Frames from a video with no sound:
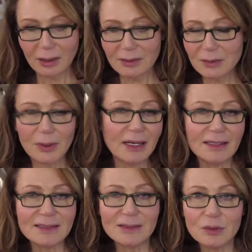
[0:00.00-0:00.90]
do
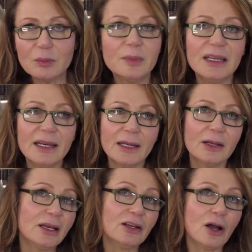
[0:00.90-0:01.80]
any Zoom meeting,
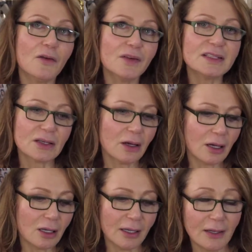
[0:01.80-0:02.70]
any conference
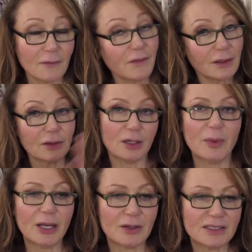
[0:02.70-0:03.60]
call, and feel good
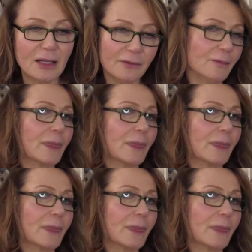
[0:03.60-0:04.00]
about yourself.